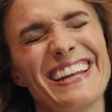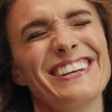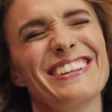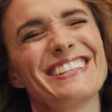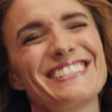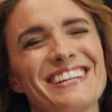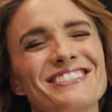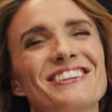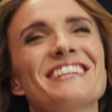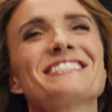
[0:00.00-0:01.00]
I know that
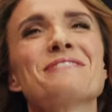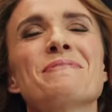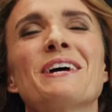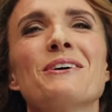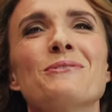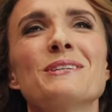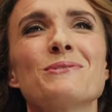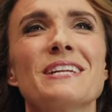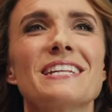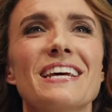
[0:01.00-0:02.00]
sounds crazy, but I always wanted